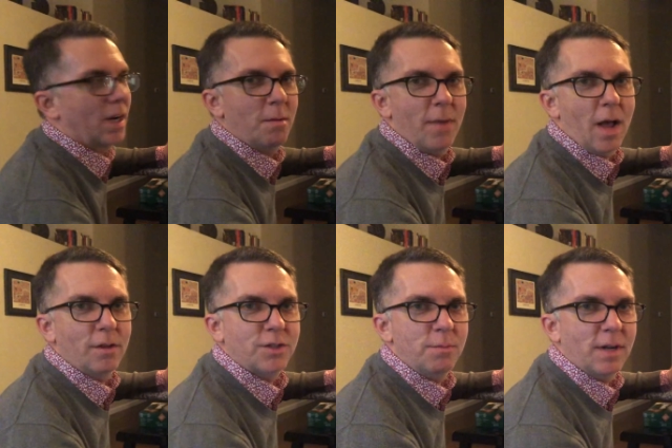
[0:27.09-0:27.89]
like a bell,
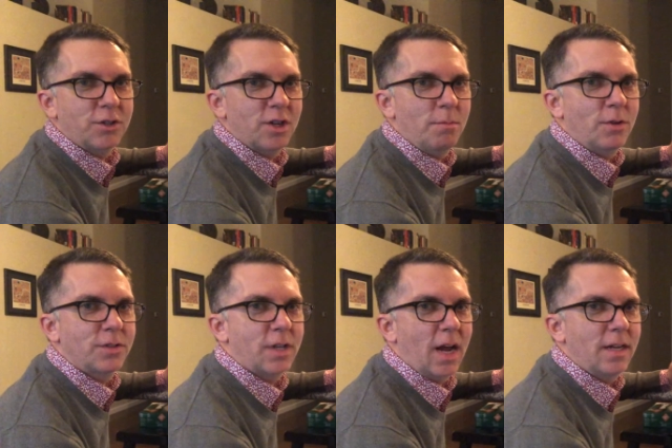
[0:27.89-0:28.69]
symmetric on both
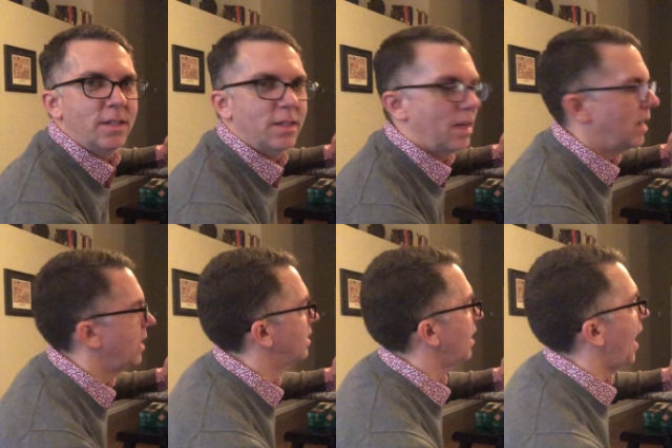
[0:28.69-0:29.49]
sides. It's